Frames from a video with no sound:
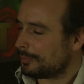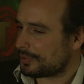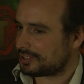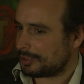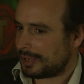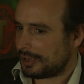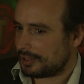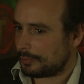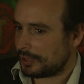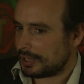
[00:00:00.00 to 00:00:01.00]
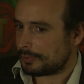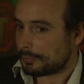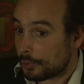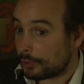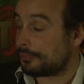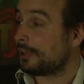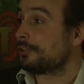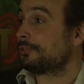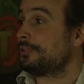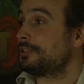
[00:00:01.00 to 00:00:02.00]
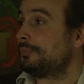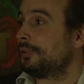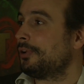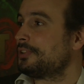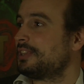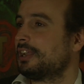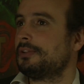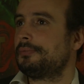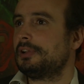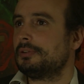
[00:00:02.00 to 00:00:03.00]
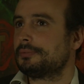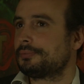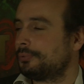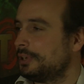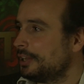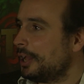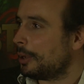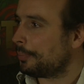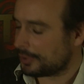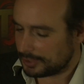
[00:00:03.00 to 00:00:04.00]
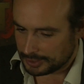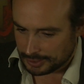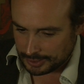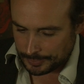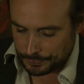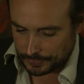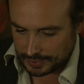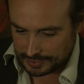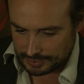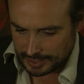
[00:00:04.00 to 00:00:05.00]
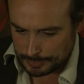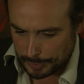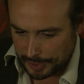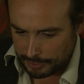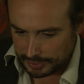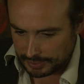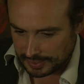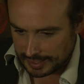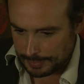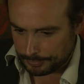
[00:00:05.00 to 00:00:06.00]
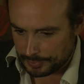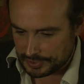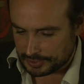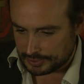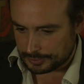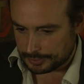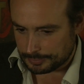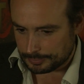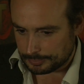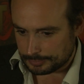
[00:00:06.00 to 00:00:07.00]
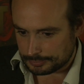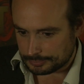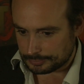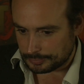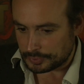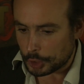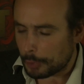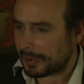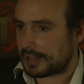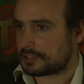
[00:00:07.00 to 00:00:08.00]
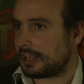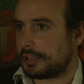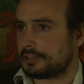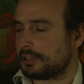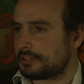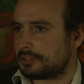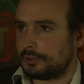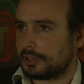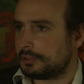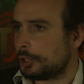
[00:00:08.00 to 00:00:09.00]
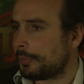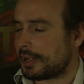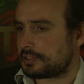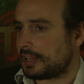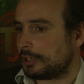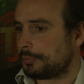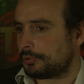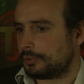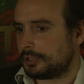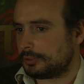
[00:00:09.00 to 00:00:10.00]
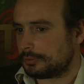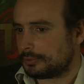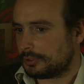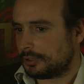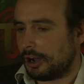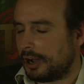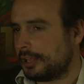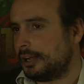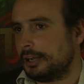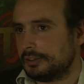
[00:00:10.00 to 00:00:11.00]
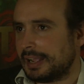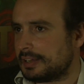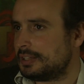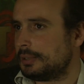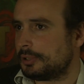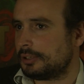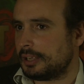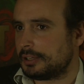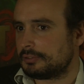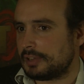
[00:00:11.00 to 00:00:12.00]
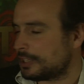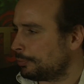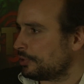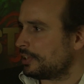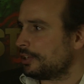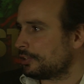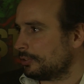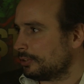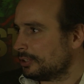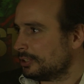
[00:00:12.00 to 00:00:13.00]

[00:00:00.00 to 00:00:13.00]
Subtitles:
But somehow they went even more adventurous because they kind of felt freed up. So I guess Berberian kind of came from this no man's land, this kind of sonic no man's land between high art, academia, and exploitation.